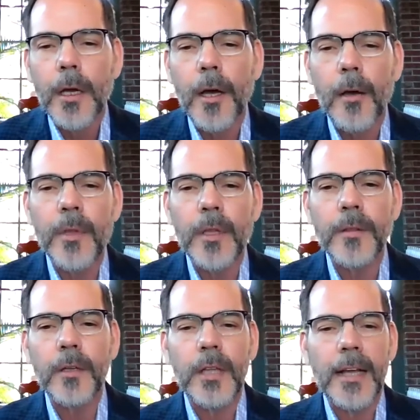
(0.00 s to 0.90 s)
um,
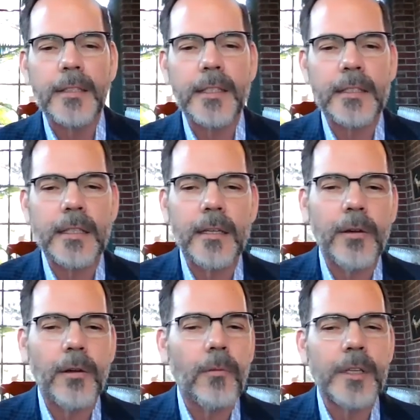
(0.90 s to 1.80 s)
the less it
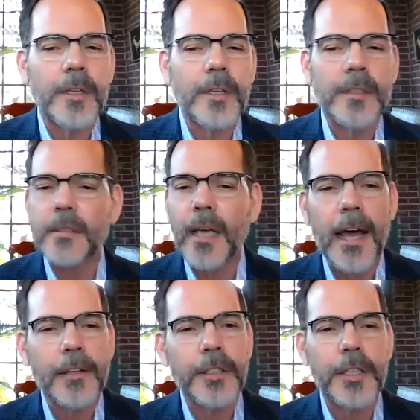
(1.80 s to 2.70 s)
was
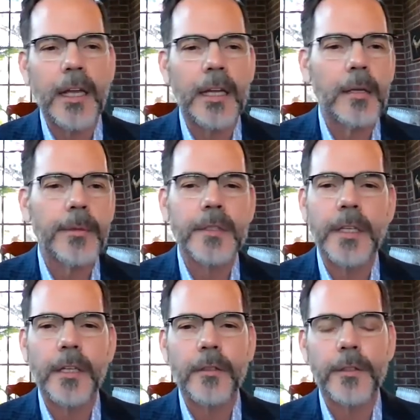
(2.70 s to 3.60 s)
attached to any
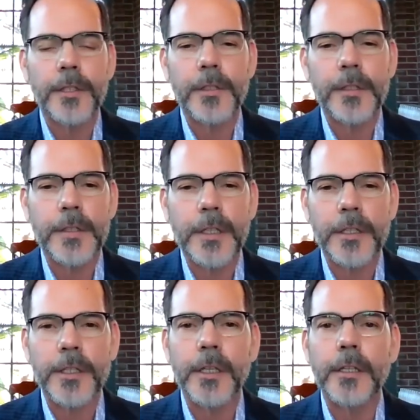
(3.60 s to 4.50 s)
particular
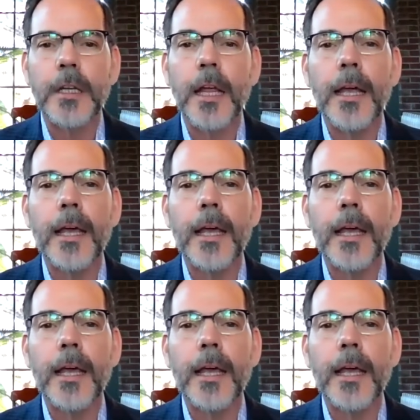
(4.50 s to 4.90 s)
jurisdiction.